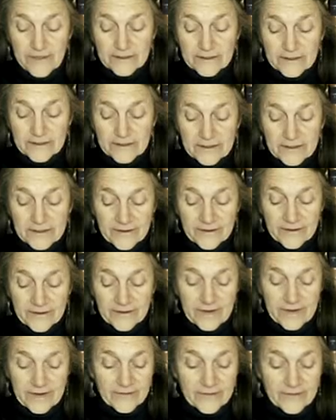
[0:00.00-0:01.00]
it clear
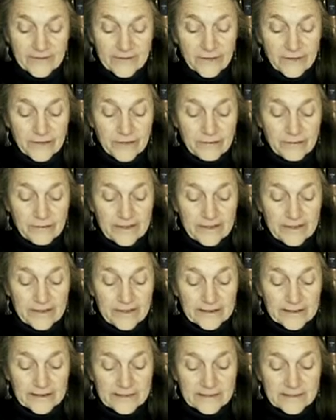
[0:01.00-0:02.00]
that every human
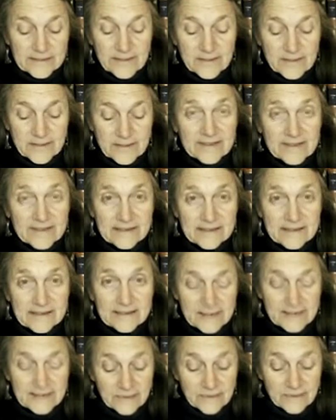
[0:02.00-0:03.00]
being experiences
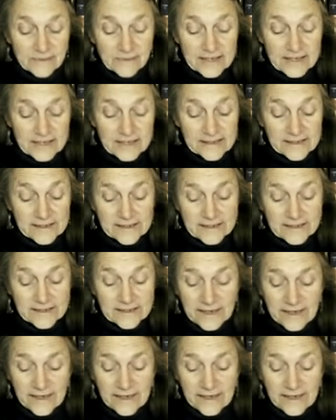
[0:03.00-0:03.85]
situations